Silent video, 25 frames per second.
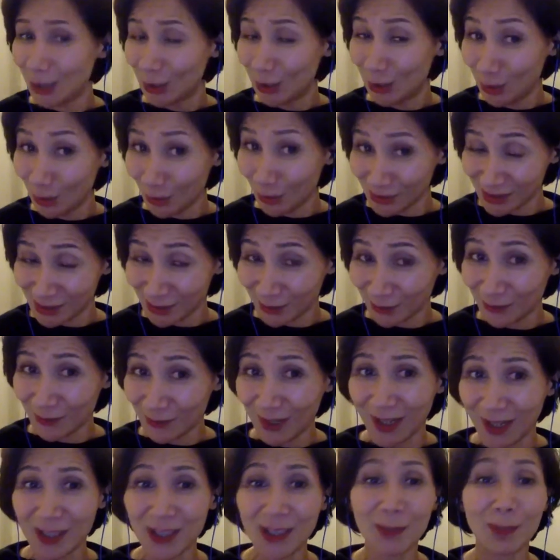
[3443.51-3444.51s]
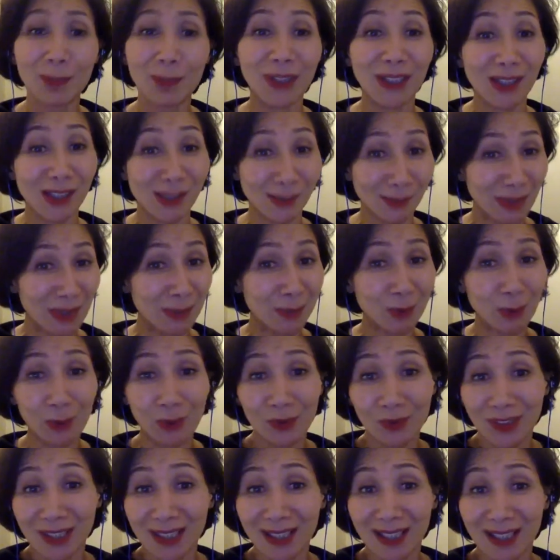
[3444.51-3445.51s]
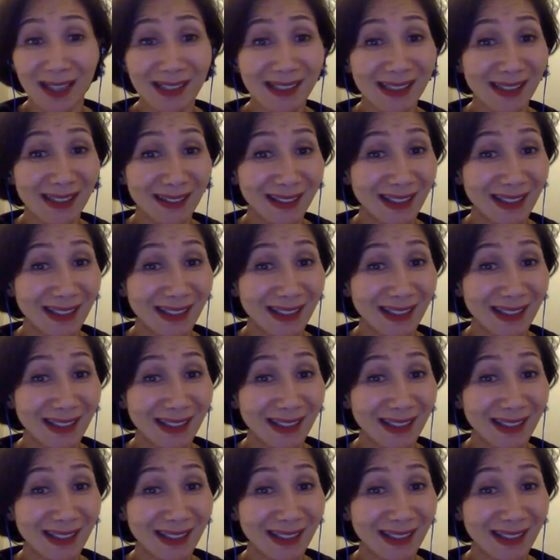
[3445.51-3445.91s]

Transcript: lots of fun, because people will realize